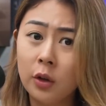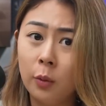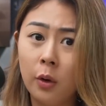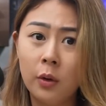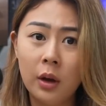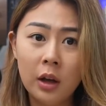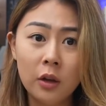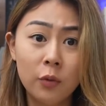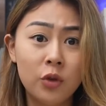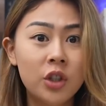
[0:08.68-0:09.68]
to roll
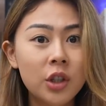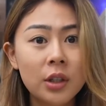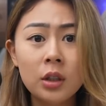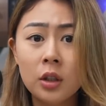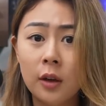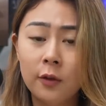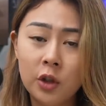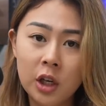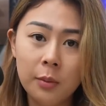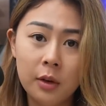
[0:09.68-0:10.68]
out just to have
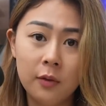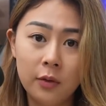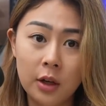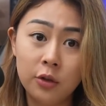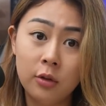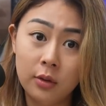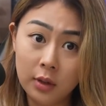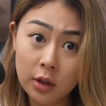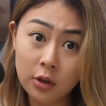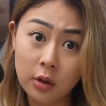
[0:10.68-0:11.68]
cheap and fast
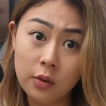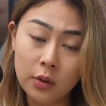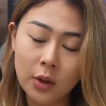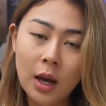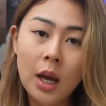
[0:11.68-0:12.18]
transactions.